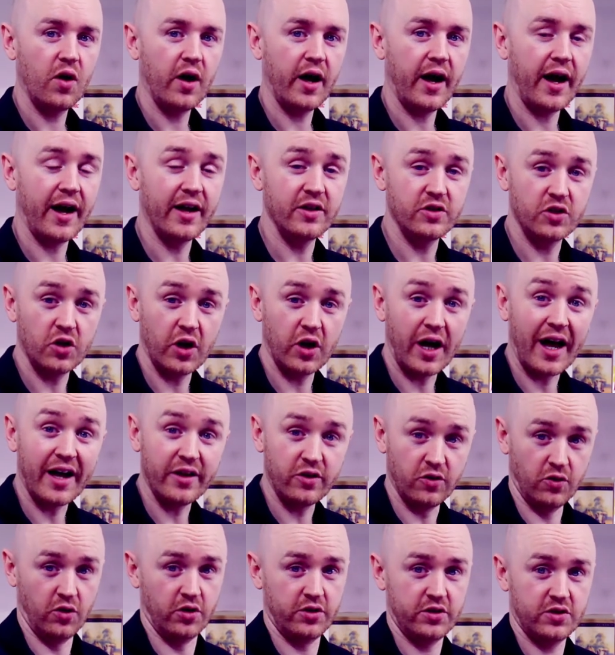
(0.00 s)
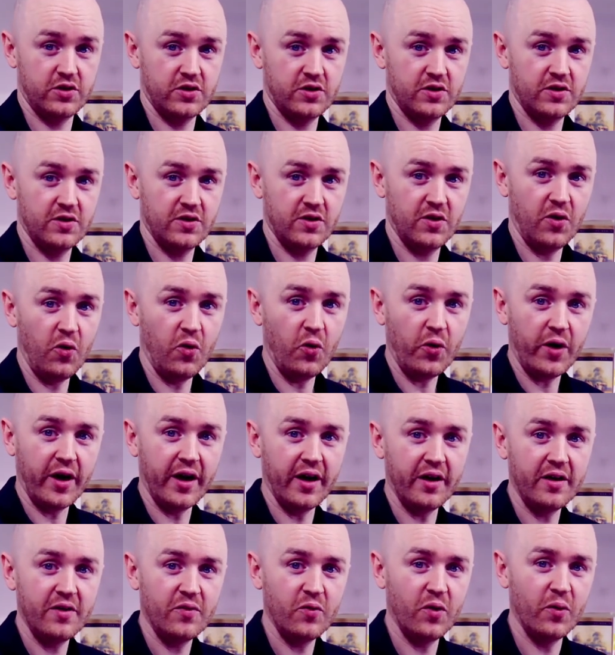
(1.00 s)
as adults,
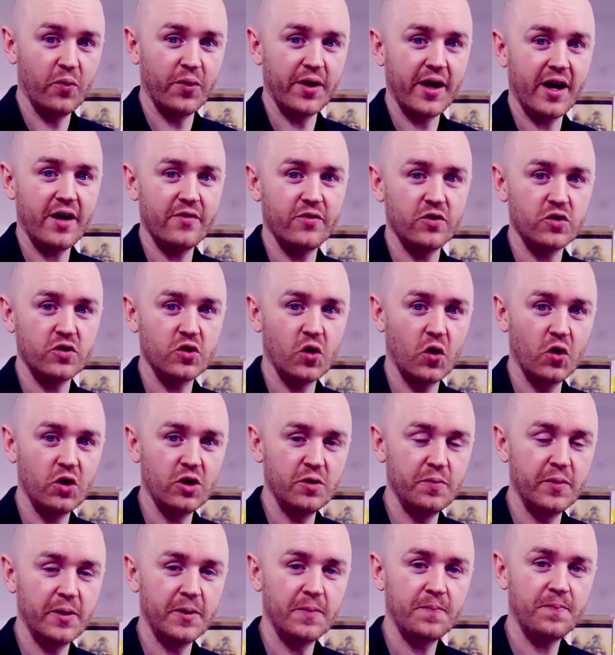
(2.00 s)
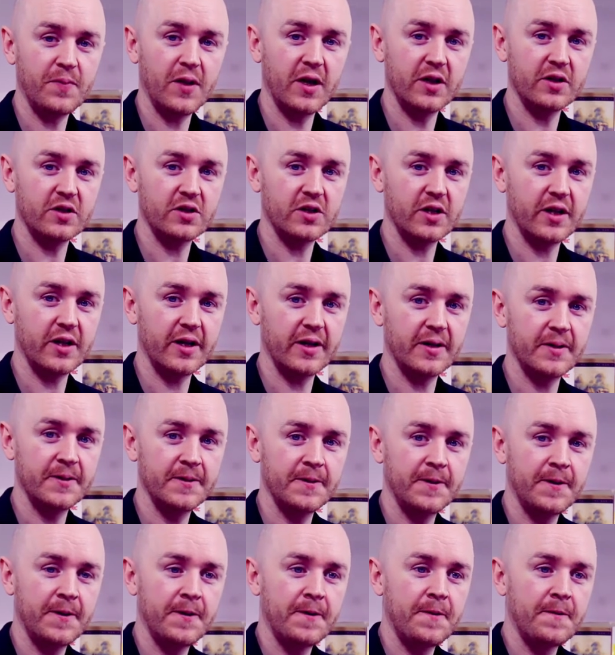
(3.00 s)
okay, when we have autonomy. And uh,
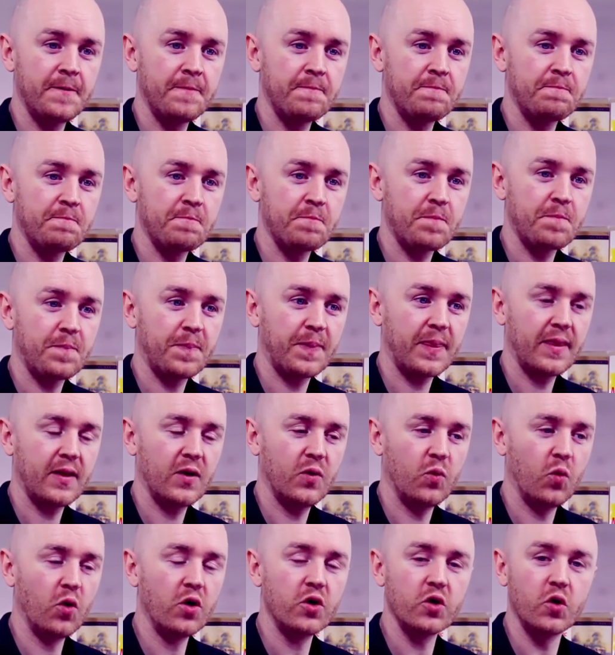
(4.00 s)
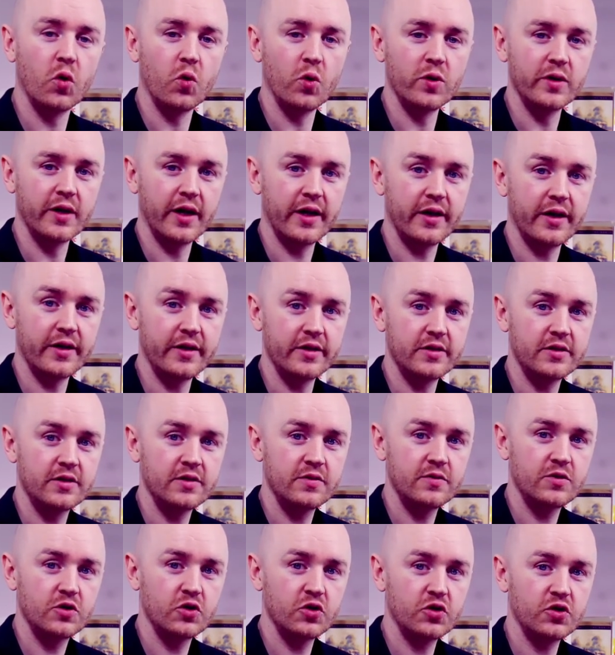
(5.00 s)
what a goal that is,
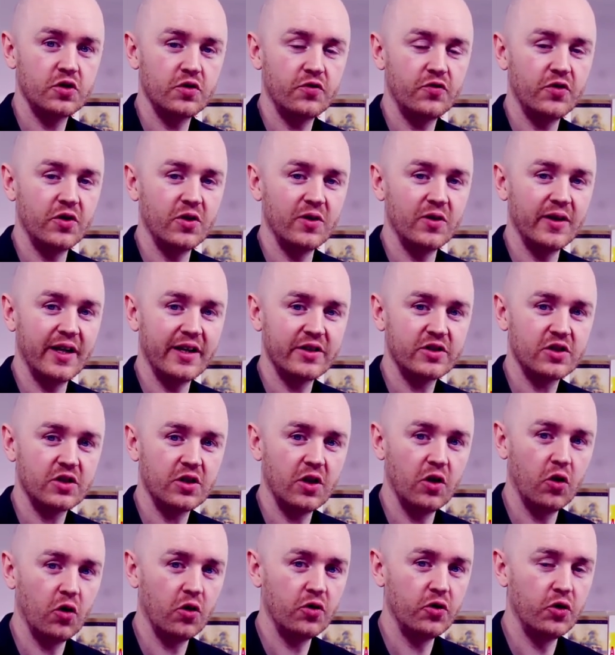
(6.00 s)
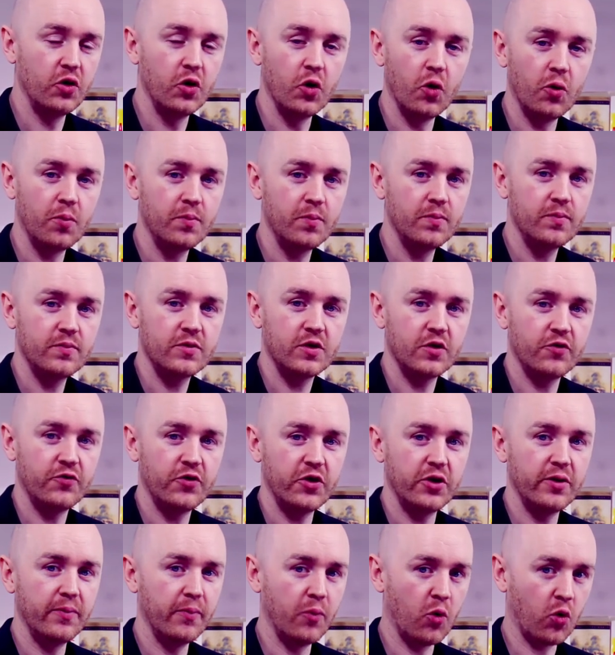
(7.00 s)
just to feel less numb, to
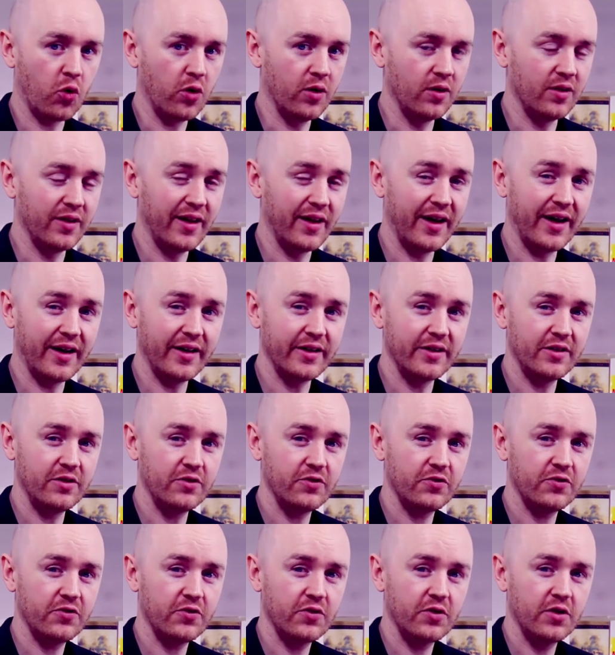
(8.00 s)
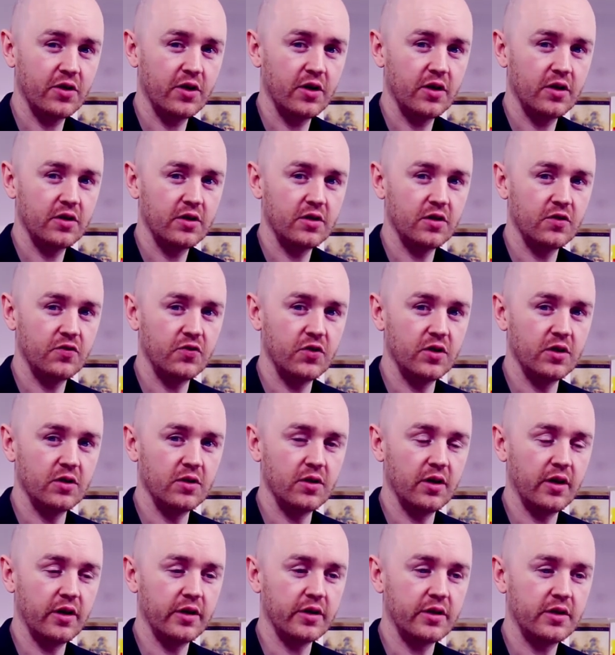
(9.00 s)
feel more alive, to feel
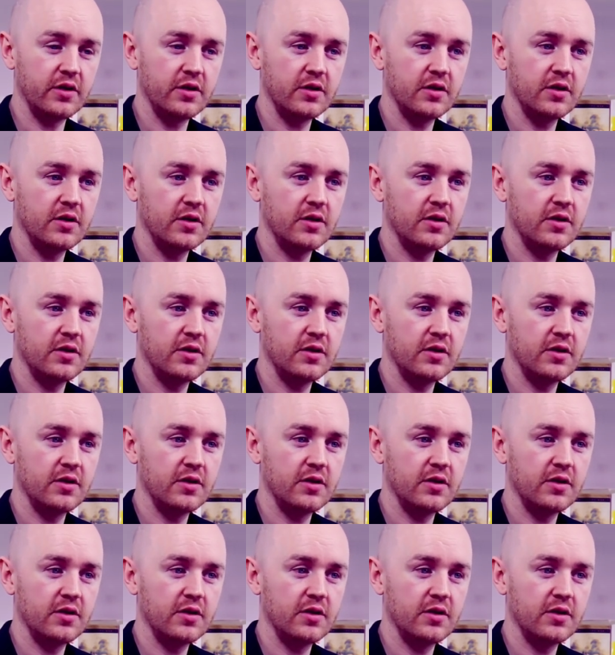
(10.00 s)
like,